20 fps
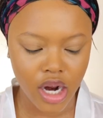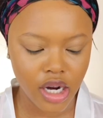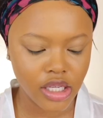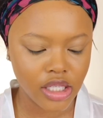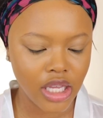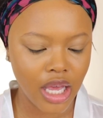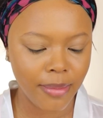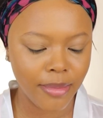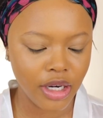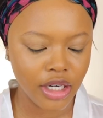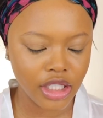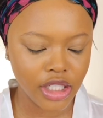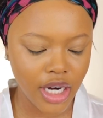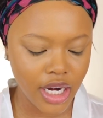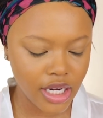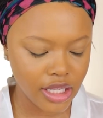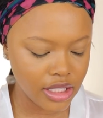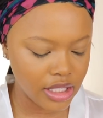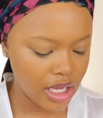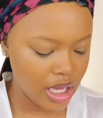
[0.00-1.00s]
All right, so I'm gonna try
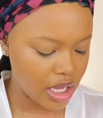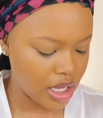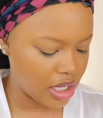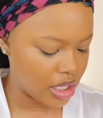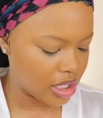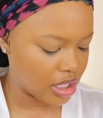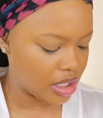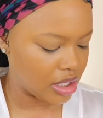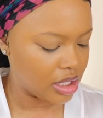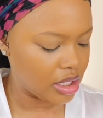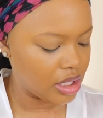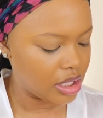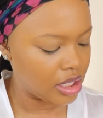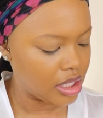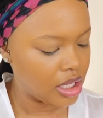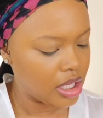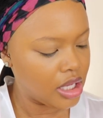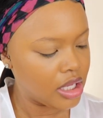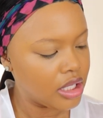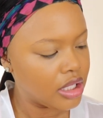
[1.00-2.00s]
to take
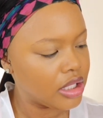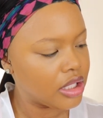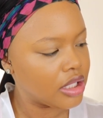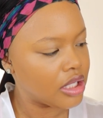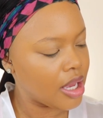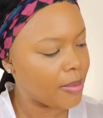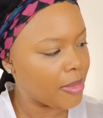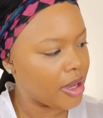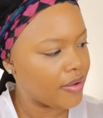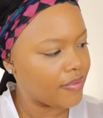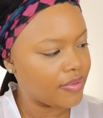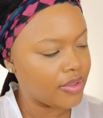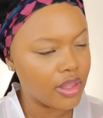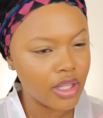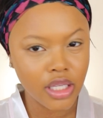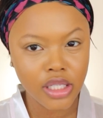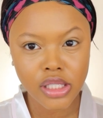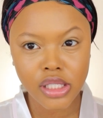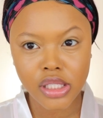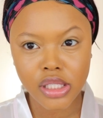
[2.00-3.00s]
some of
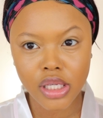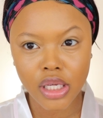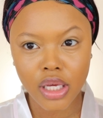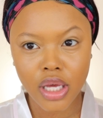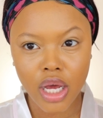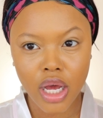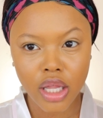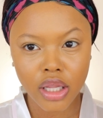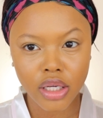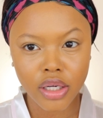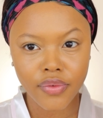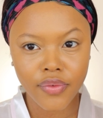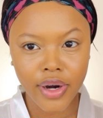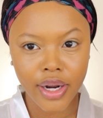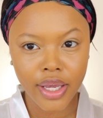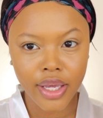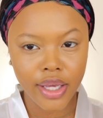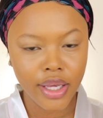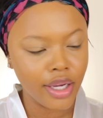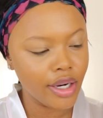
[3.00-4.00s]
this color
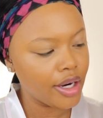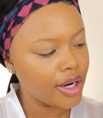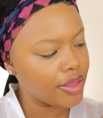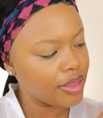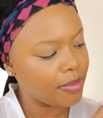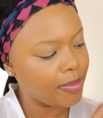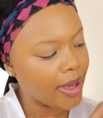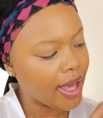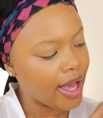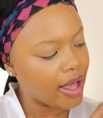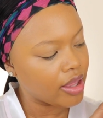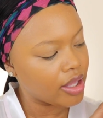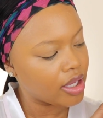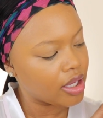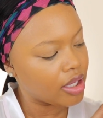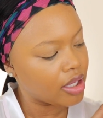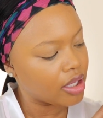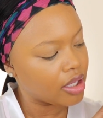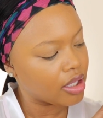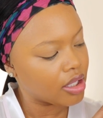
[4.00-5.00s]
right here in the
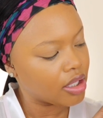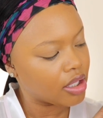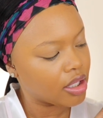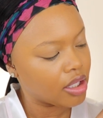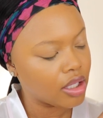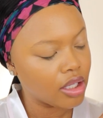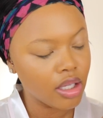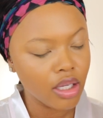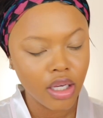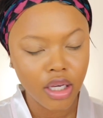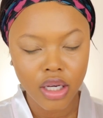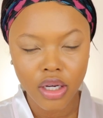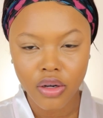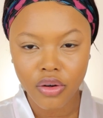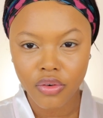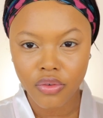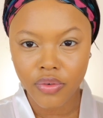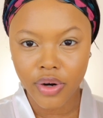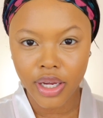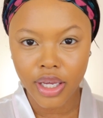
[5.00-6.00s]
palette
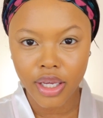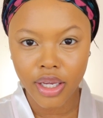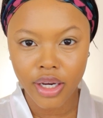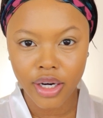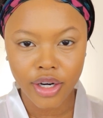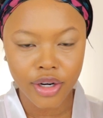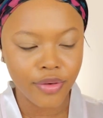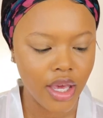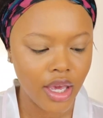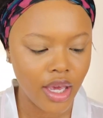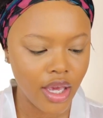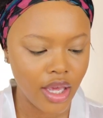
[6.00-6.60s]
right here.